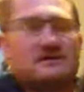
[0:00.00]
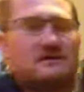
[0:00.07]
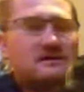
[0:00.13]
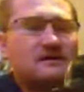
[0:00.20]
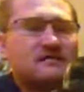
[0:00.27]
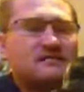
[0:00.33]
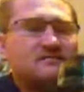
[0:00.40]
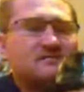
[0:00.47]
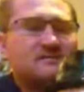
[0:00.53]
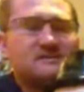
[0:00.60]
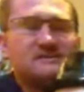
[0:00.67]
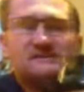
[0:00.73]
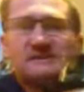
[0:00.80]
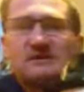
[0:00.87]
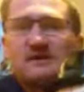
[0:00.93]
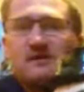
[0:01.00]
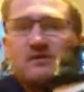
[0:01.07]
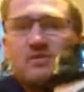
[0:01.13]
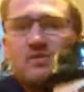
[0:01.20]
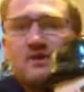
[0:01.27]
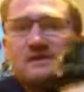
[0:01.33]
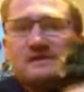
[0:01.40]
of his
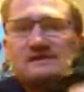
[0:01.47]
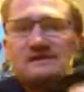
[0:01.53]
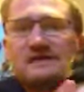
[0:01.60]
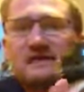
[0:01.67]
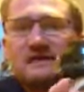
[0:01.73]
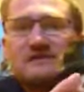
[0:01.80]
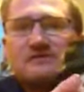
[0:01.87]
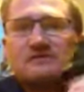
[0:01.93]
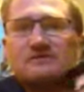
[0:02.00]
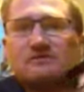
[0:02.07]
walking stick or